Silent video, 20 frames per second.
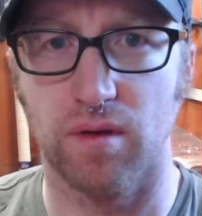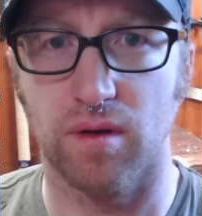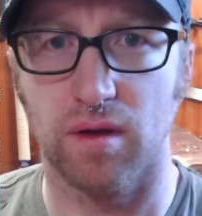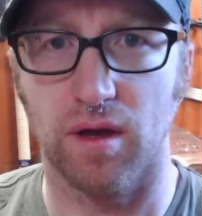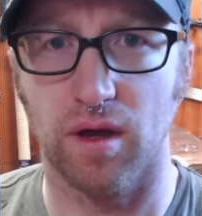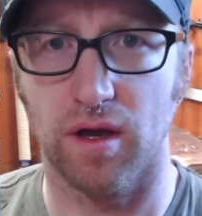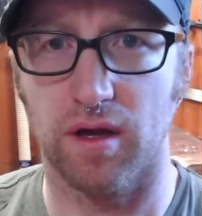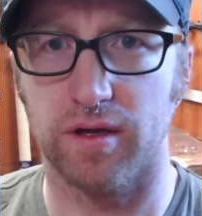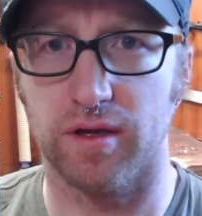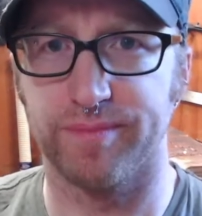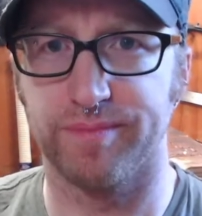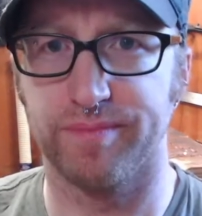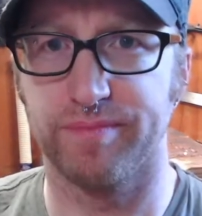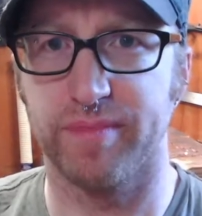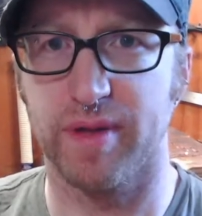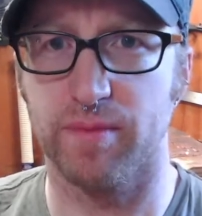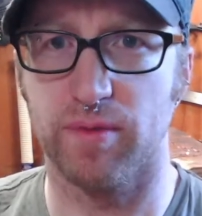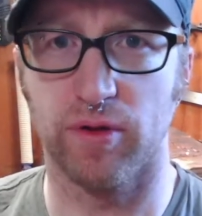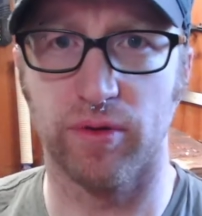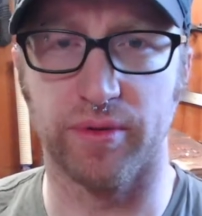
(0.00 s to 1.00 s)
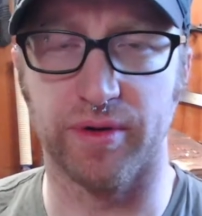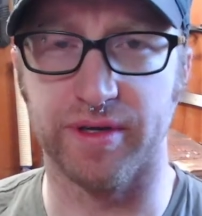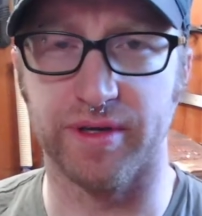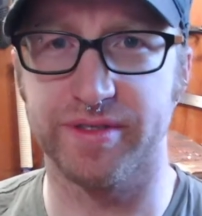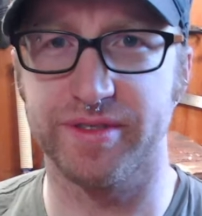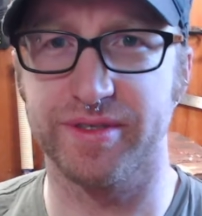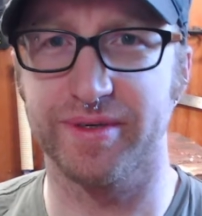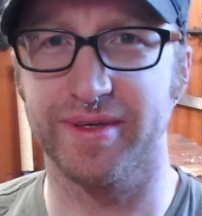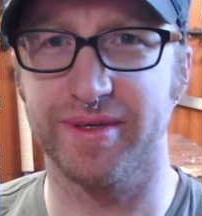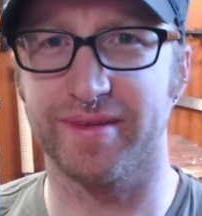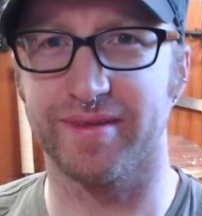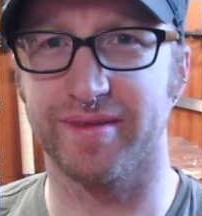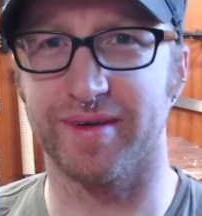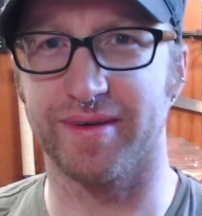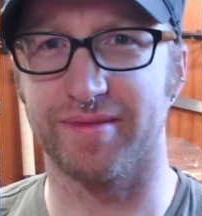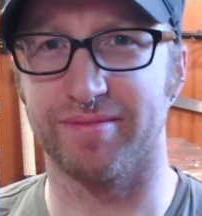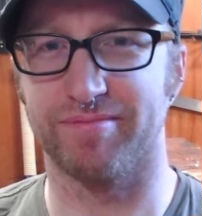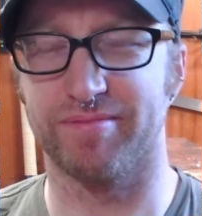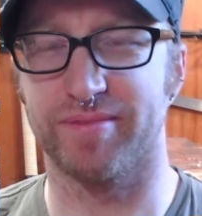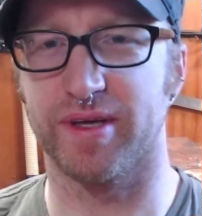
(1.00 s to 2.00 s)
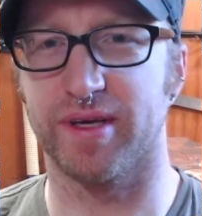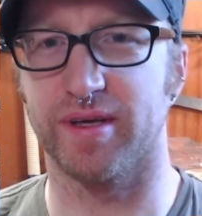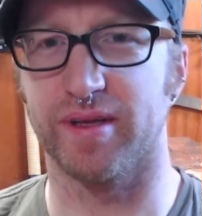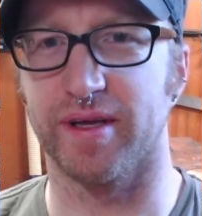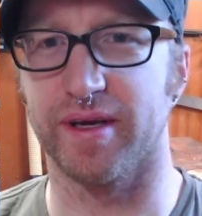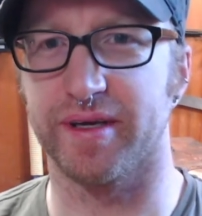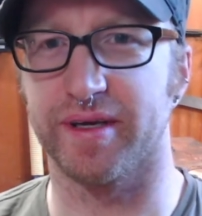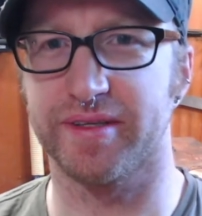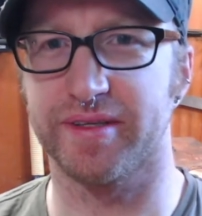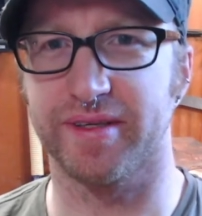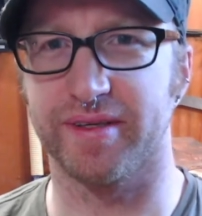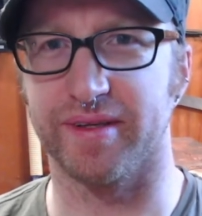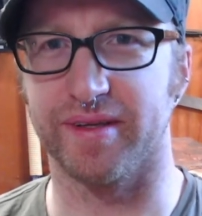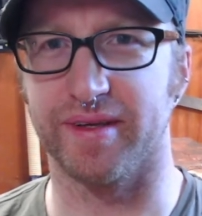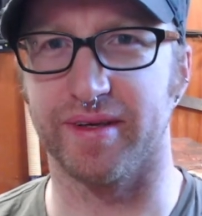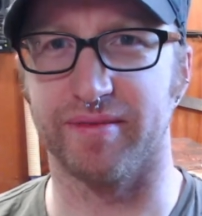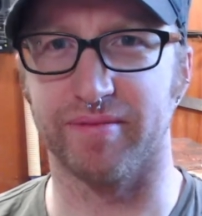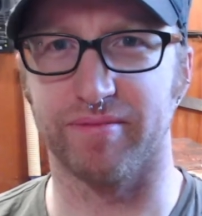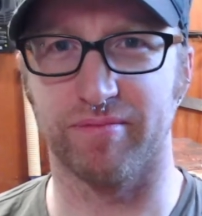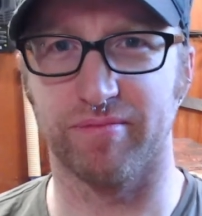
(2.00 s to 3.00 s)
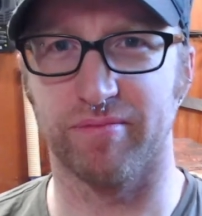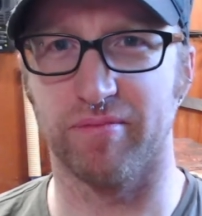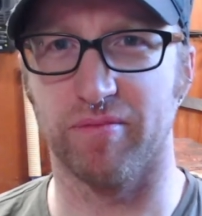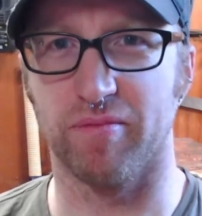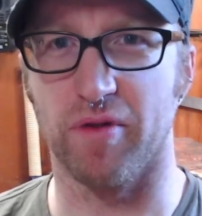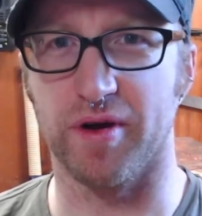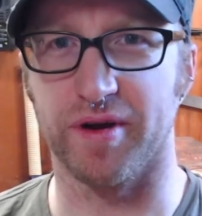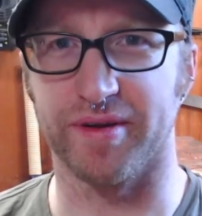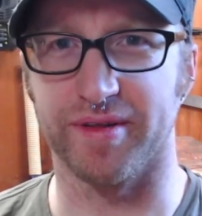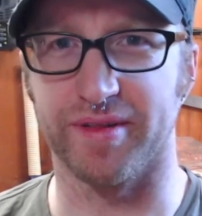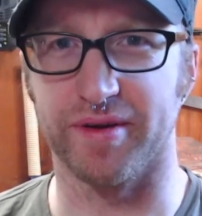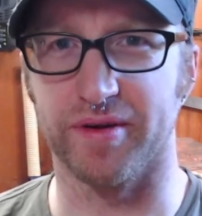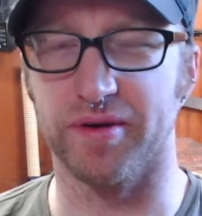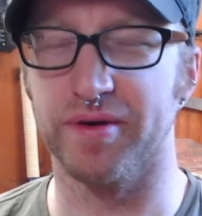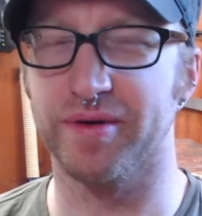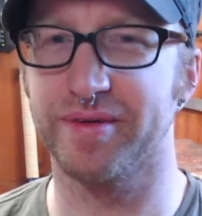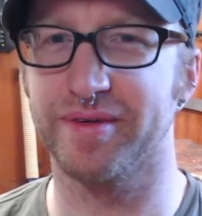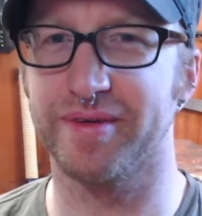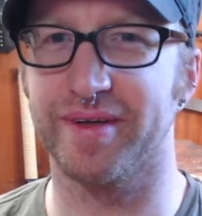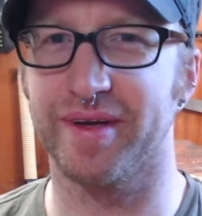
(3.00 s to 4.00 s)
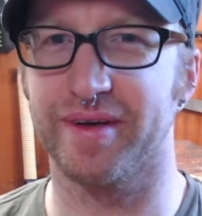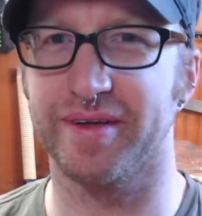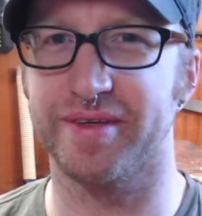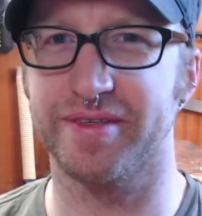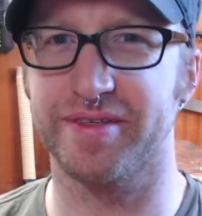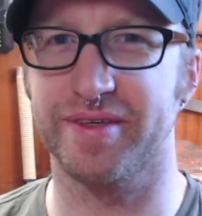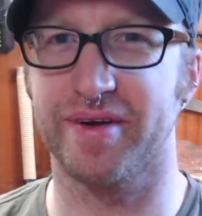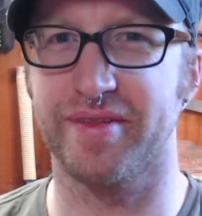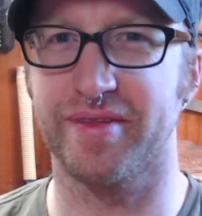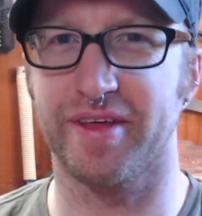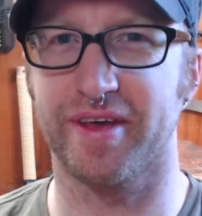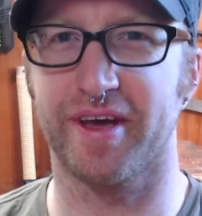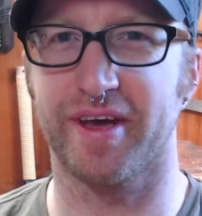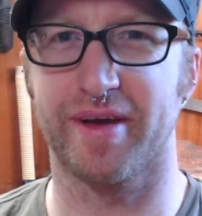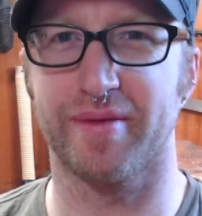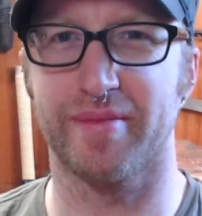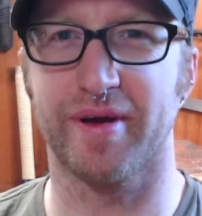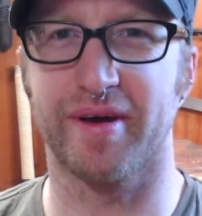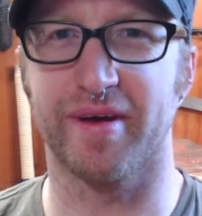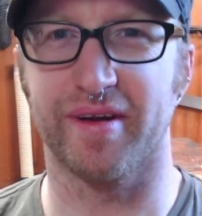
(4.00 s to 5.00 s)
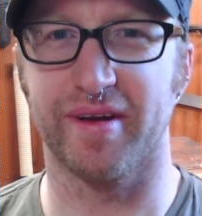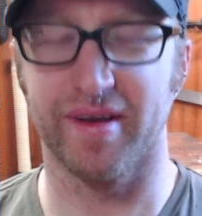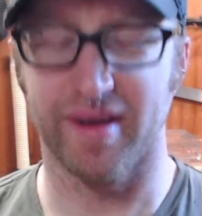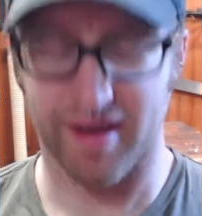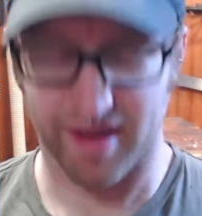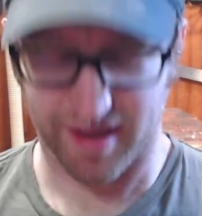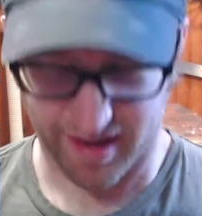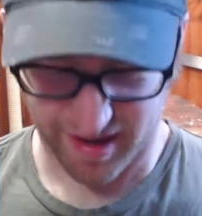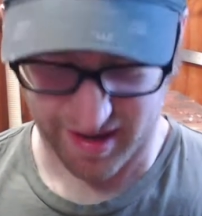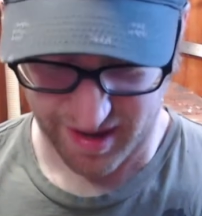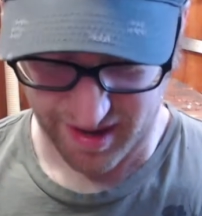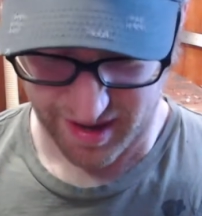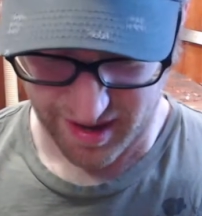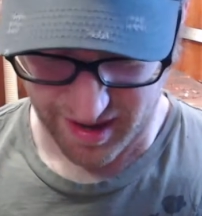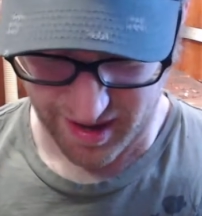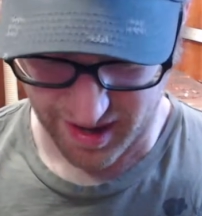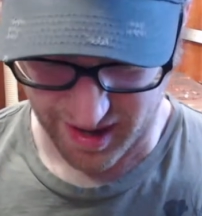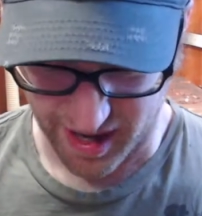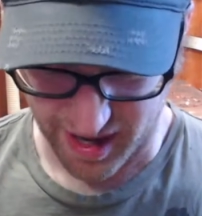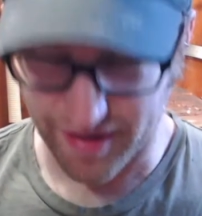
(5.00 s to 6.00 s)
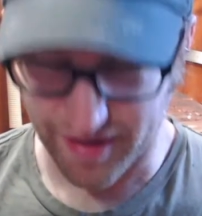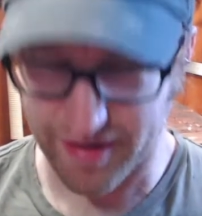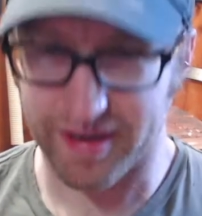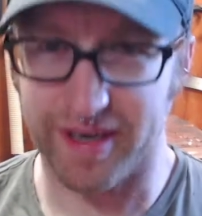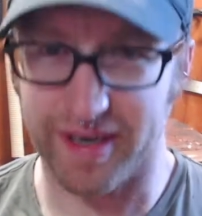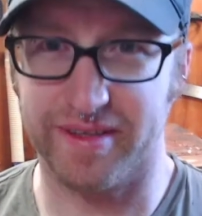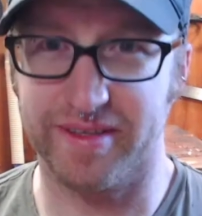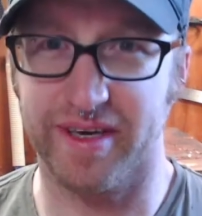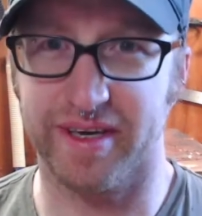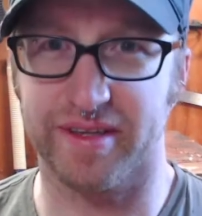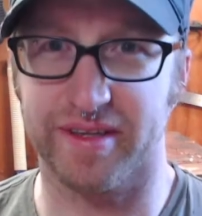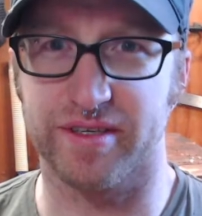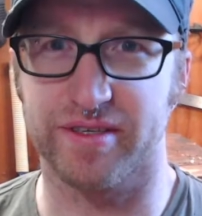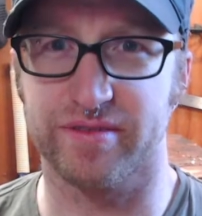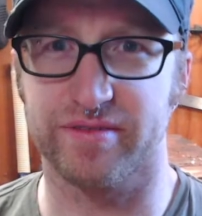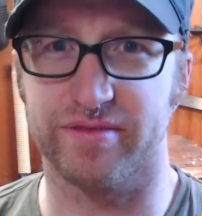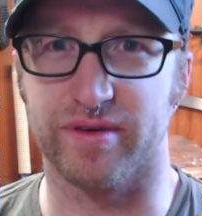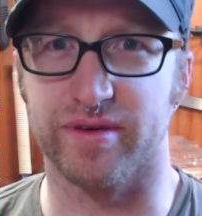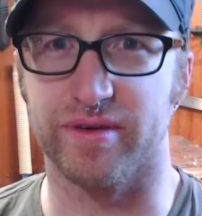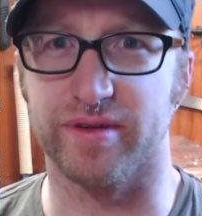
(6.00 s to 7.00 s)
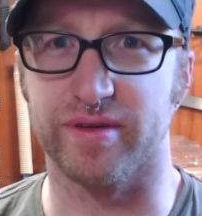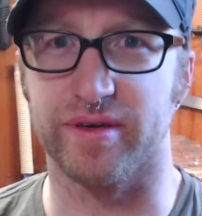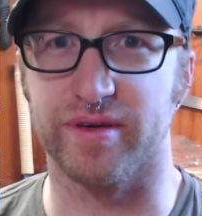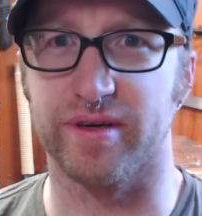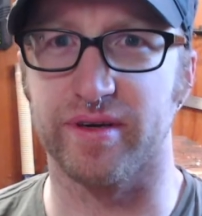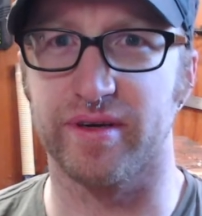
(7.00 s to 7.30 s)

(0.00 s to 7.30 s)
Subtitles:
And people were into it, and they liked it, and they wanted their own. And I started thinking about how can I take this further?